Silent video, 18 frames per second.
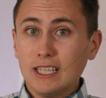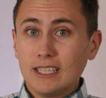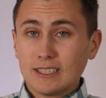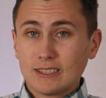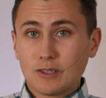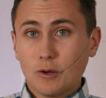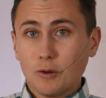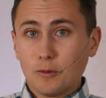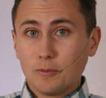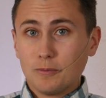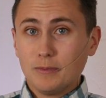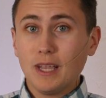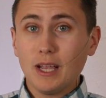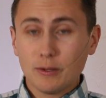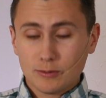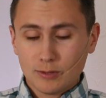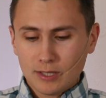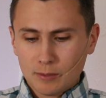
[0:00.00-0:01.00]
So,
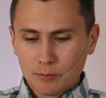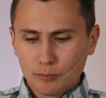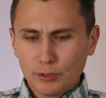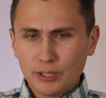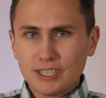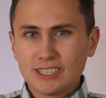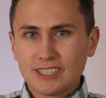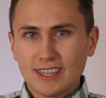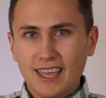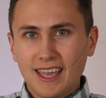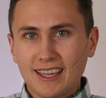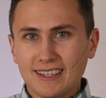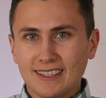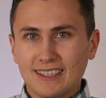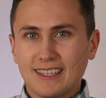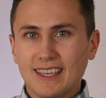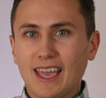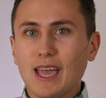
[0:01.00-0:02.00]
yeah, trying to bridge
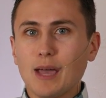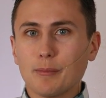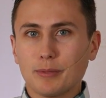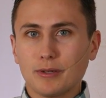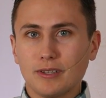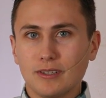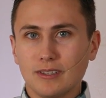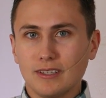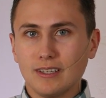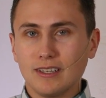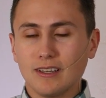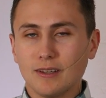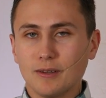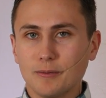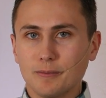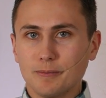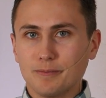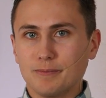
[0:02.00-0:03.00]
that gap
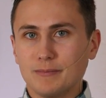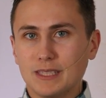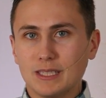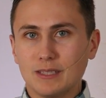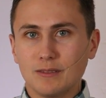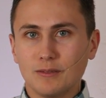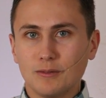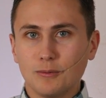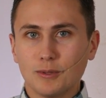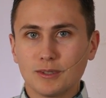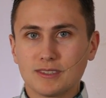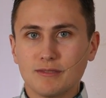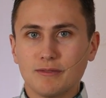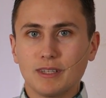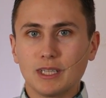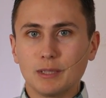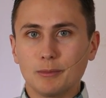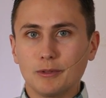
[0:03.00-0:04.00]
um, in what's
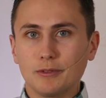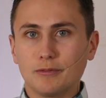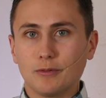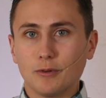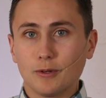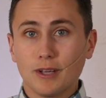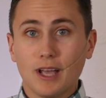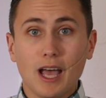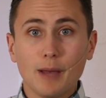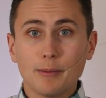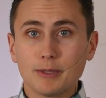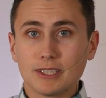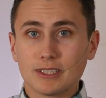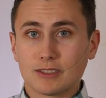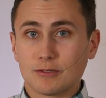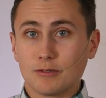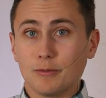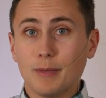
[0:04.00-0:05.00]
available for a
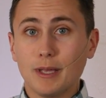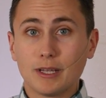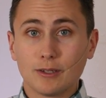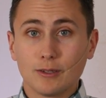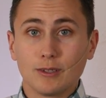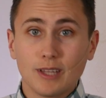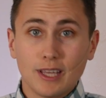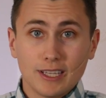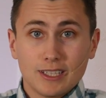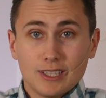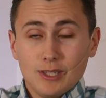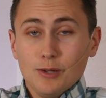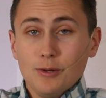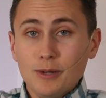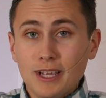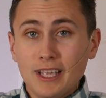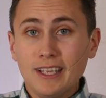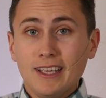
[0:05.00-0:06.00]
hobbyist or a maker like
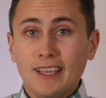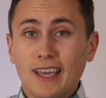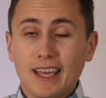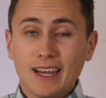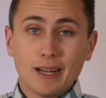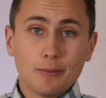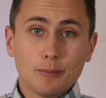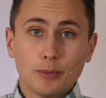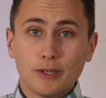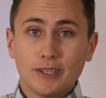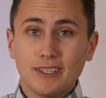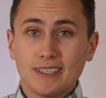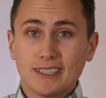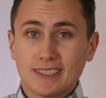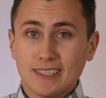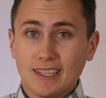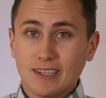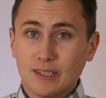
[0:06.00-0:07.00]
you. And I'm pretty
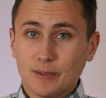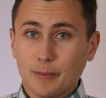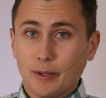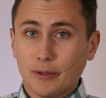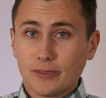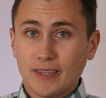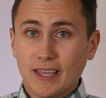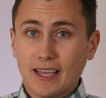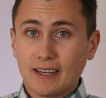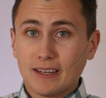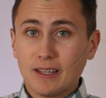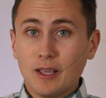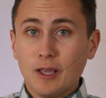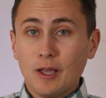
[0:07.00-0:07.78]
excited about that.